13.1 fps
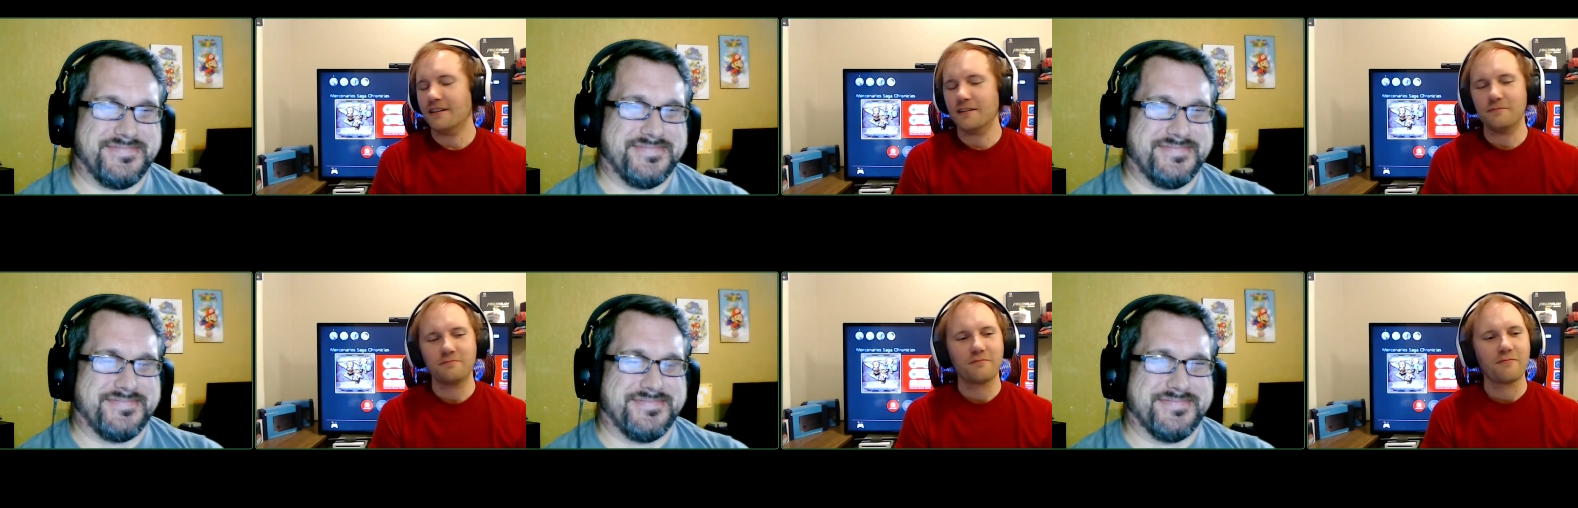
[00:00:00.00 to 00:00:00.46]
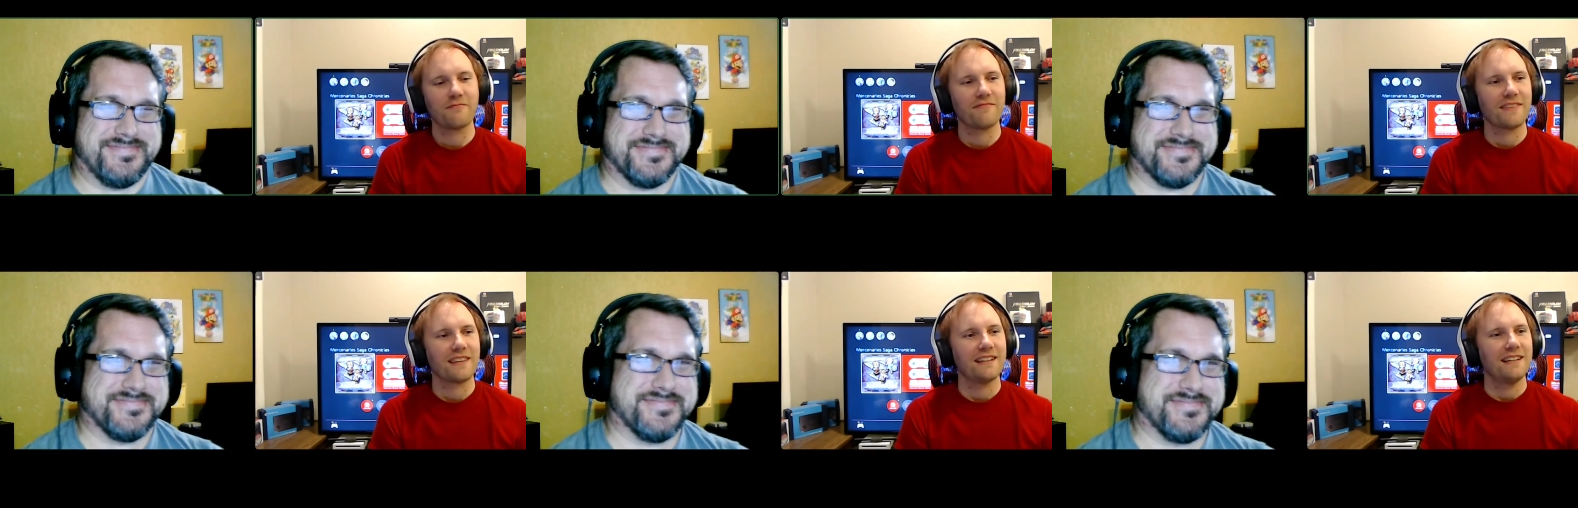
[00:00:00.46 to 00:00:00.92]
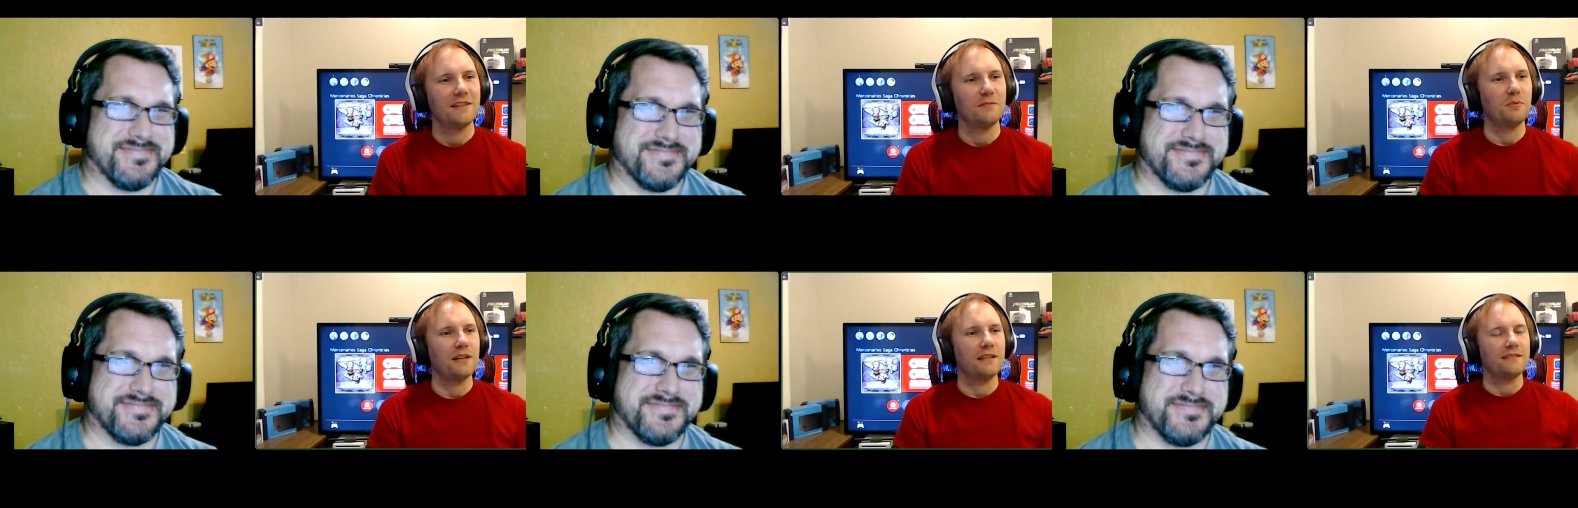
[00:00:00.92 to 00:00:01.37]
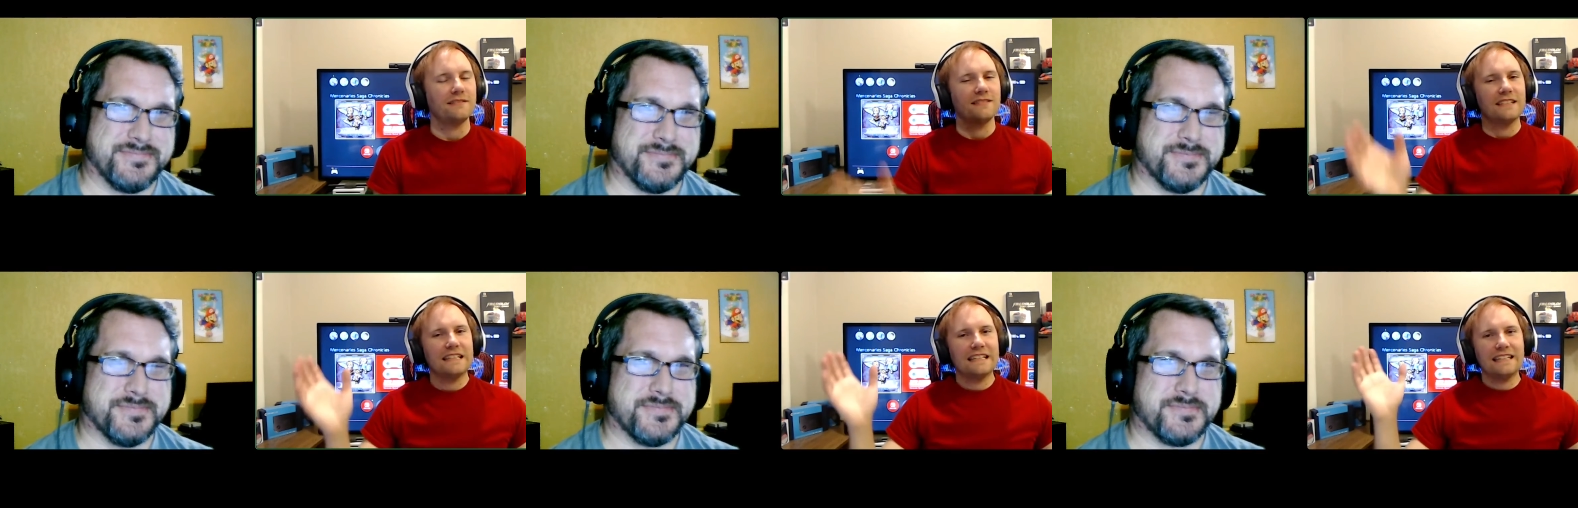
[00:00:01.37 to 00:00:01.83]
Speaker 1: Um, but
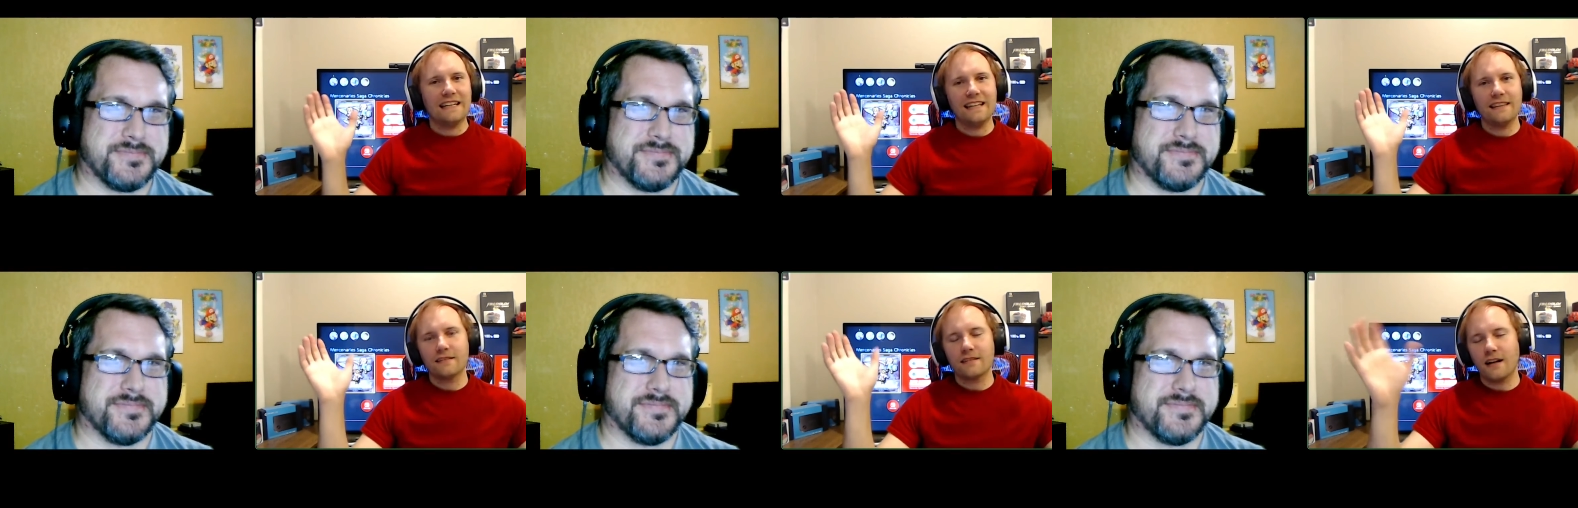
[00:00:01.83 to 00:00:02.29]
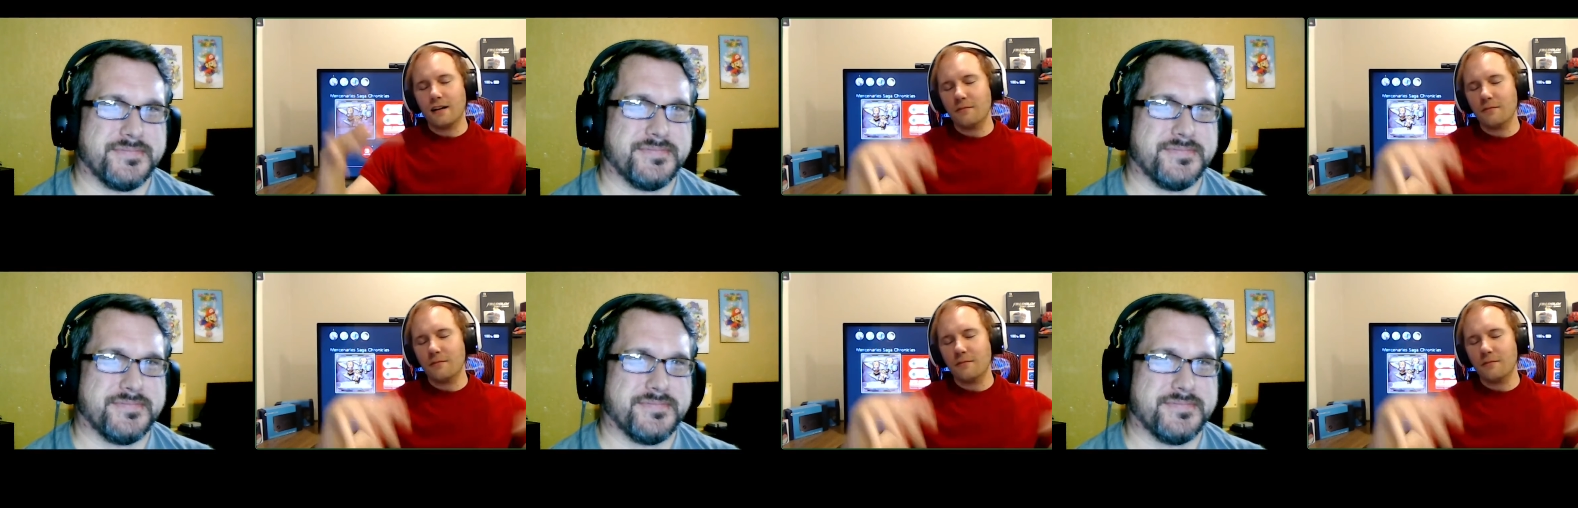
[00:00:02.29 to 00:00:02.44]
in the